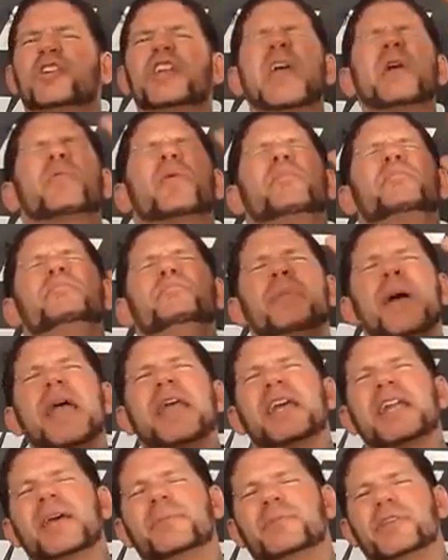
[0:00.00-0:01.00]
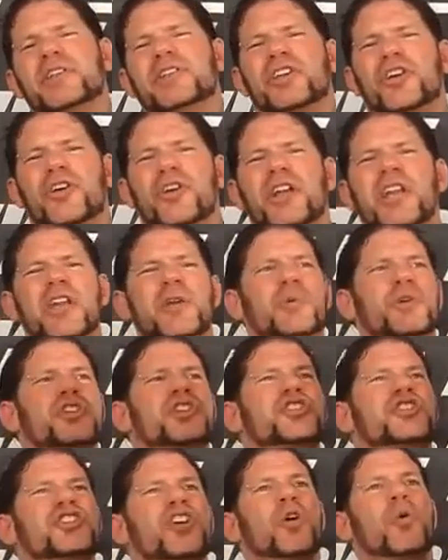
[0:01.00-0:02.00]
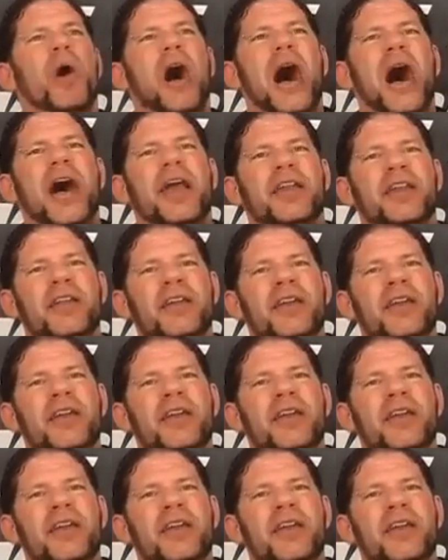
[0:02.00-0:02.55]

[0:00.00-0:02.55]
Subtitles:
They were begging him to turn, and he was so hot.